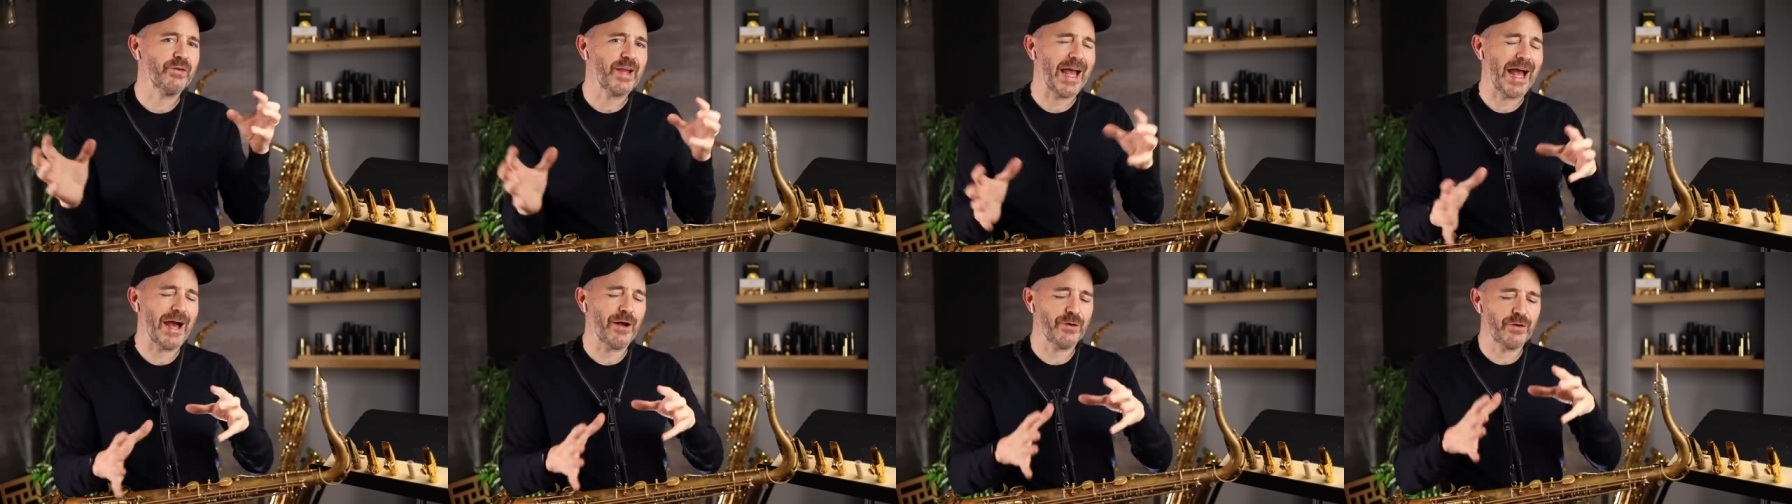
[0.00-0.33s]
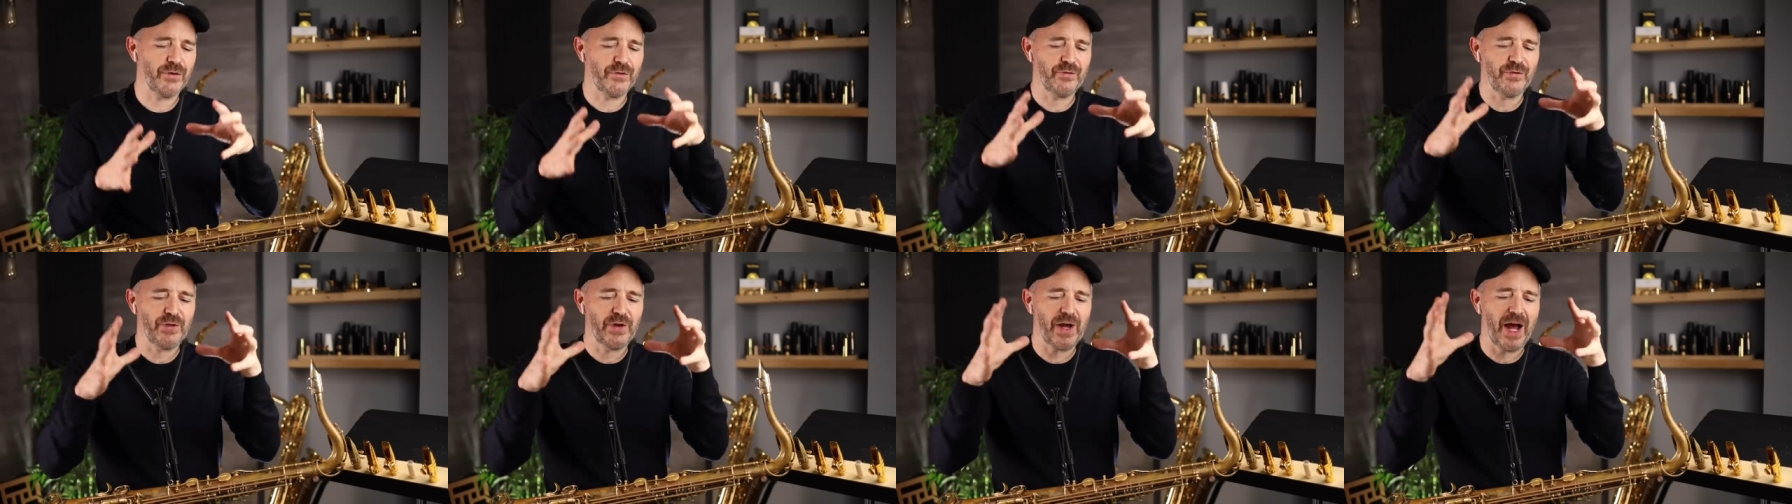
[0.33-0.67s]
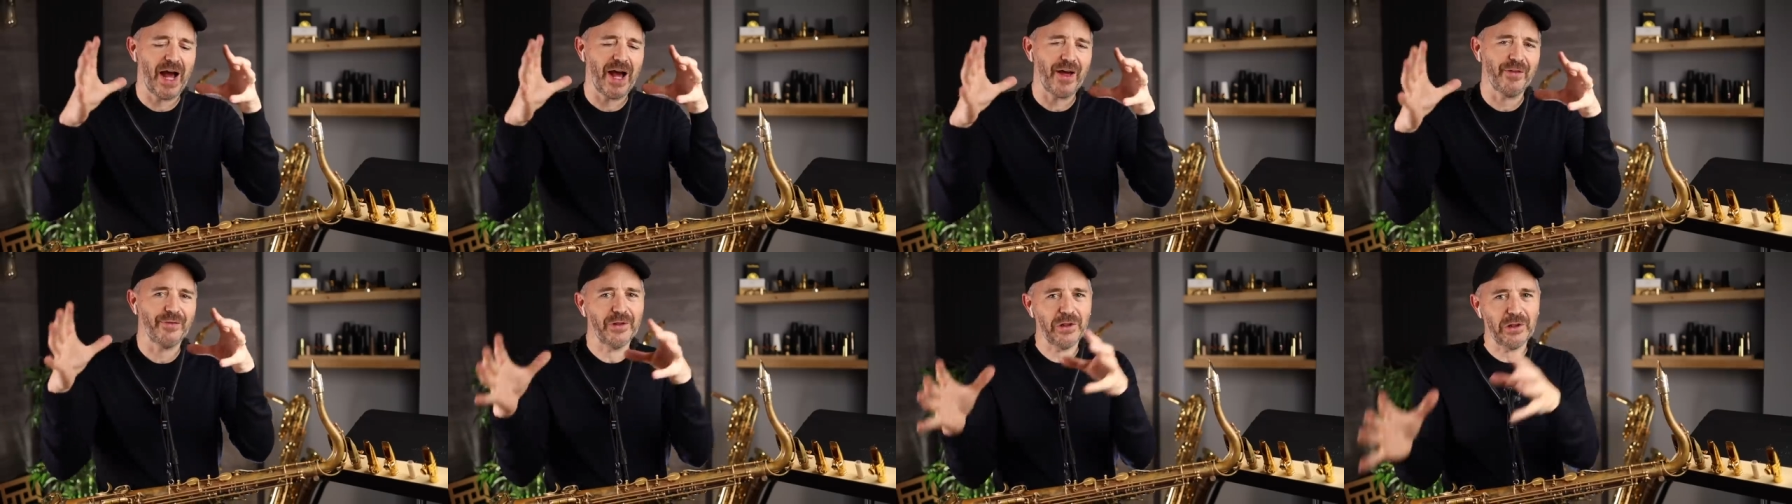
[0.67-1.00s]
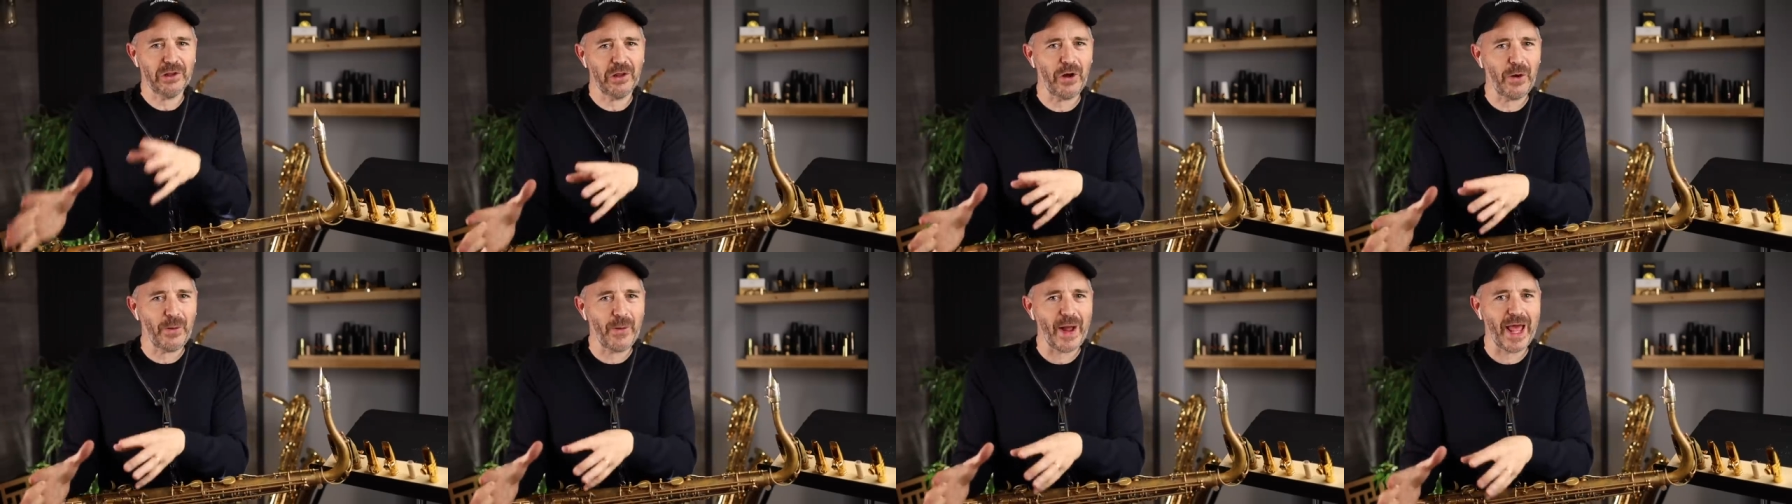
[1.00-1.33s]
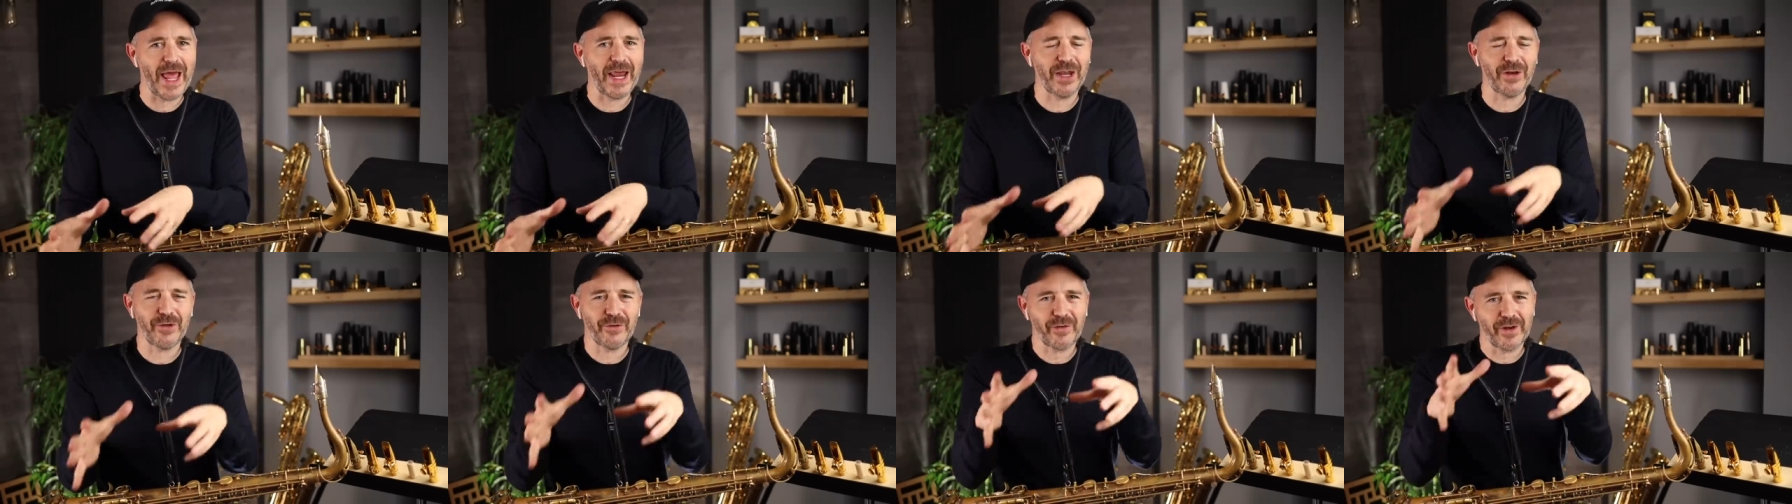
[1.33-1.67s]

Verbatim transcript: sound. You've got the low end,